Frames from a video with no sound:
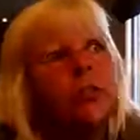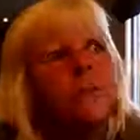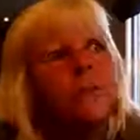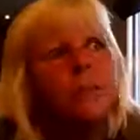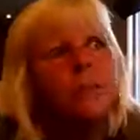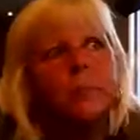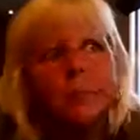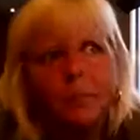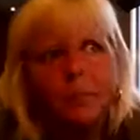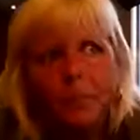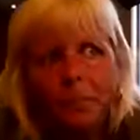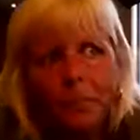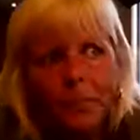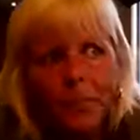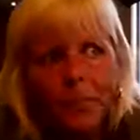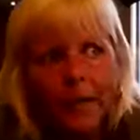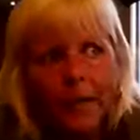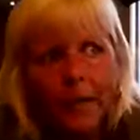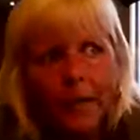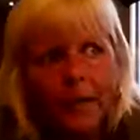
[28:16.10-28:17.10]
me.
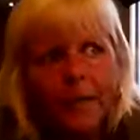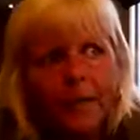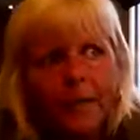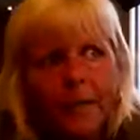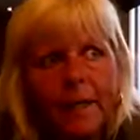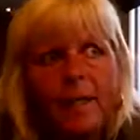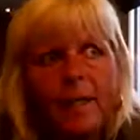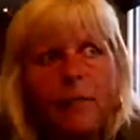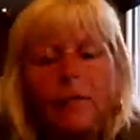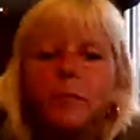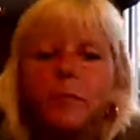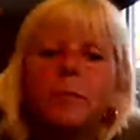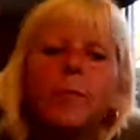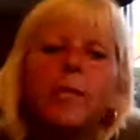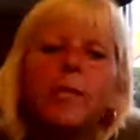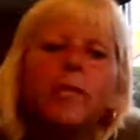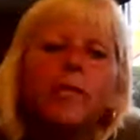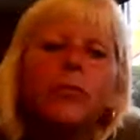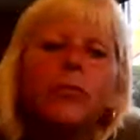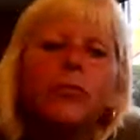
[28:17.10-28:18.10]
And then it was
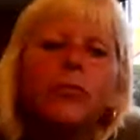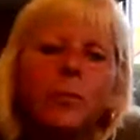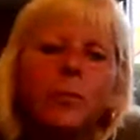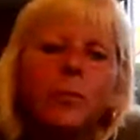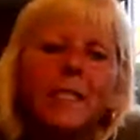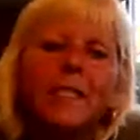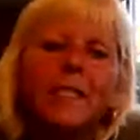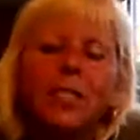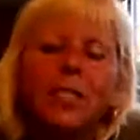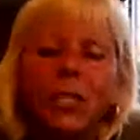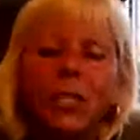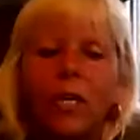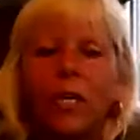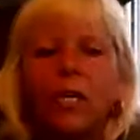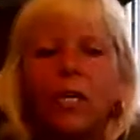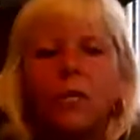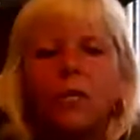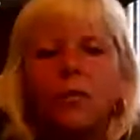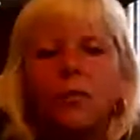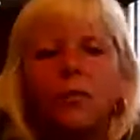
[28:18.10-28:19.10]
big traumatic
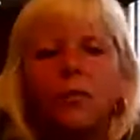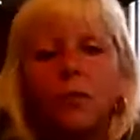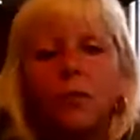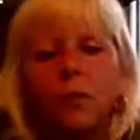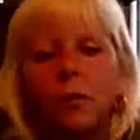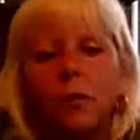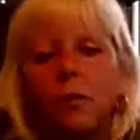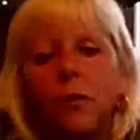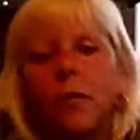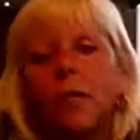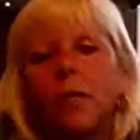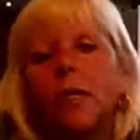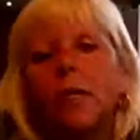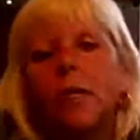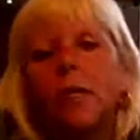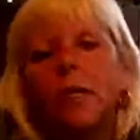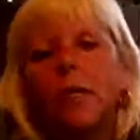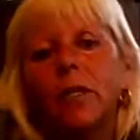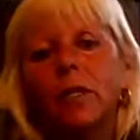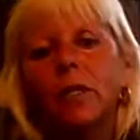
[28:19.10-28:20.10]
change for them
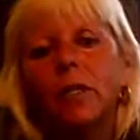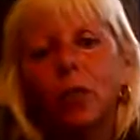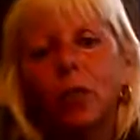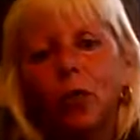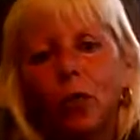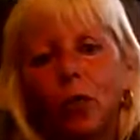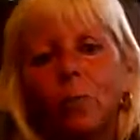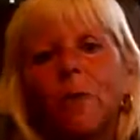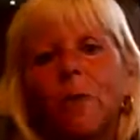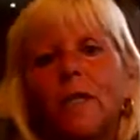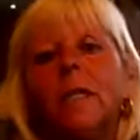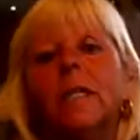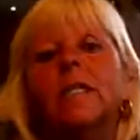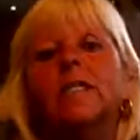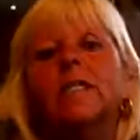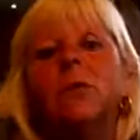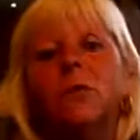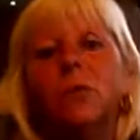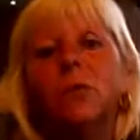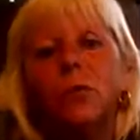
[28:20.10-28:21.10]
to come into
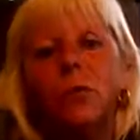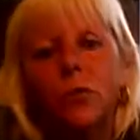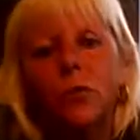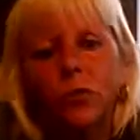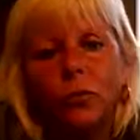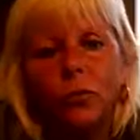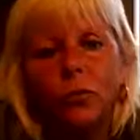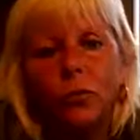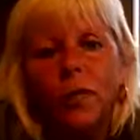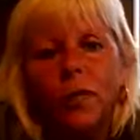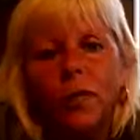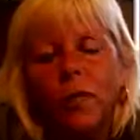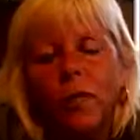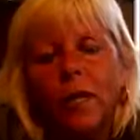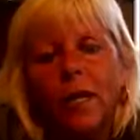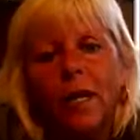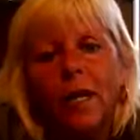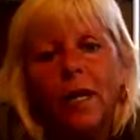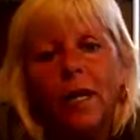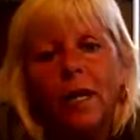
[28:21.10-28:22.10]
the school.
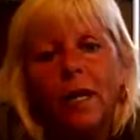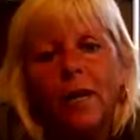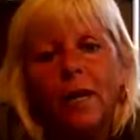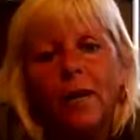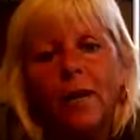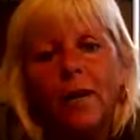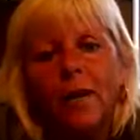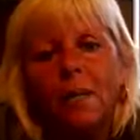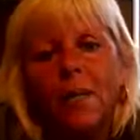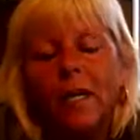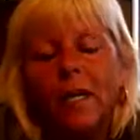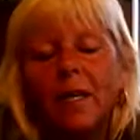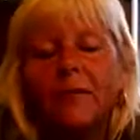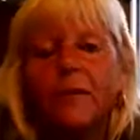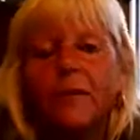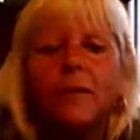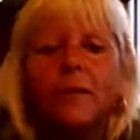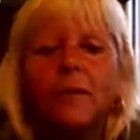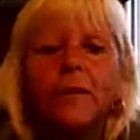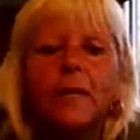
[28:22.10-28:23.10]
Even
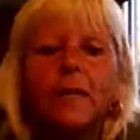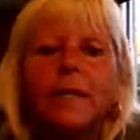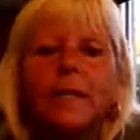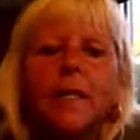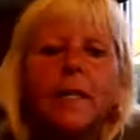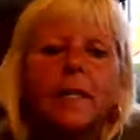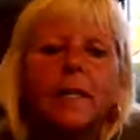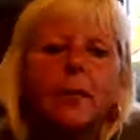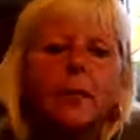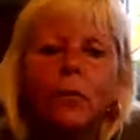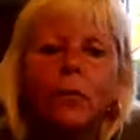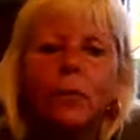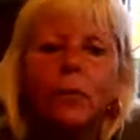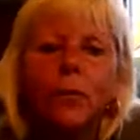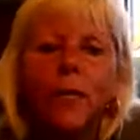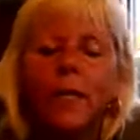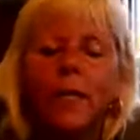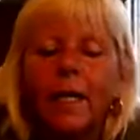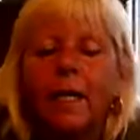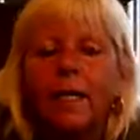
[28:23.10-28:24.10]
if they'd had a brief
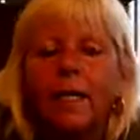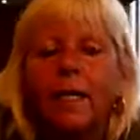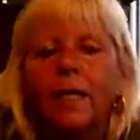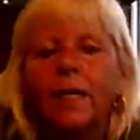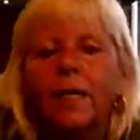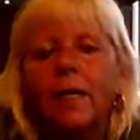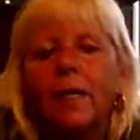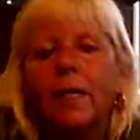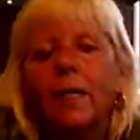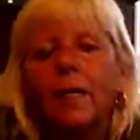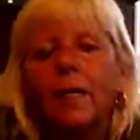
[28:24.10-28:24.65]
weekend there,